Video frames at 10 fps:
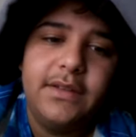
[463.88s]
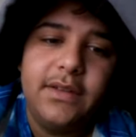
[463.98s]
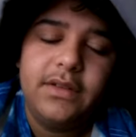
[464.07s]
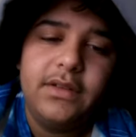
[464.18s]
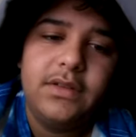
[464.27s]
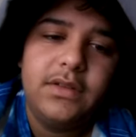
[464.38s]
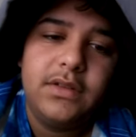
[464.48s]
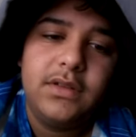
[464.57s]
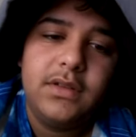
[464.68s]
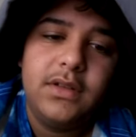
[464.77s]

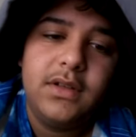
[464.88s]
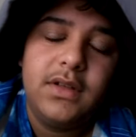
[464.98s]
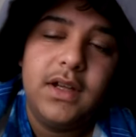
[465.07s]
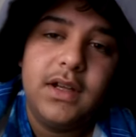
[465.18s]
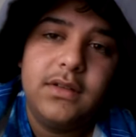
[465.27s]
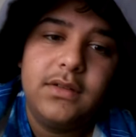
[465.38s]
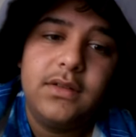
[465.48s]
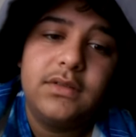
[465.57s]
Nothing is said.